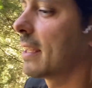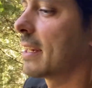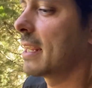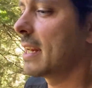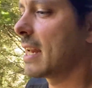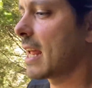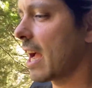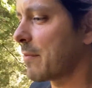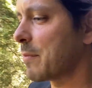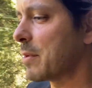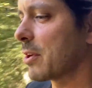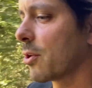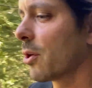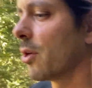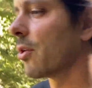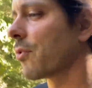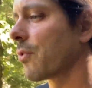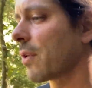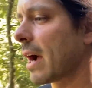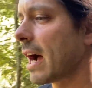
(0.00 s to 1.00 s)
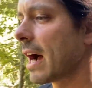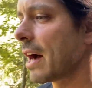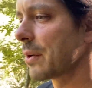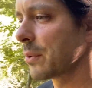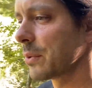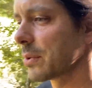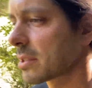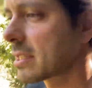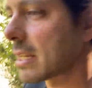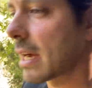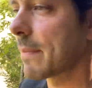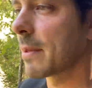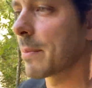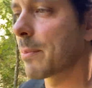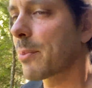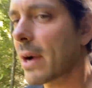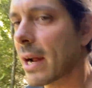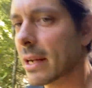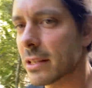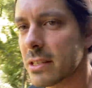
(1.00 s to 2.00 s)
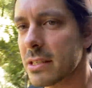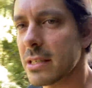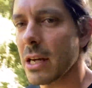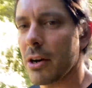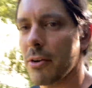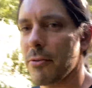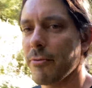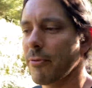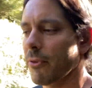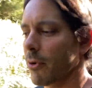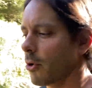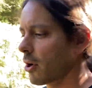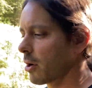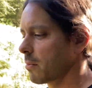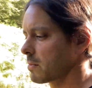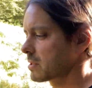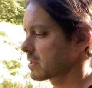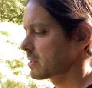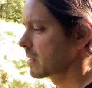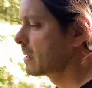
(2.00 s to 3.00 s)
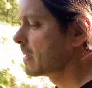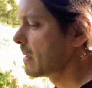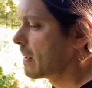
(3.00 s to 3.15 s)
he'd have me go around when it was time to practice on our forms.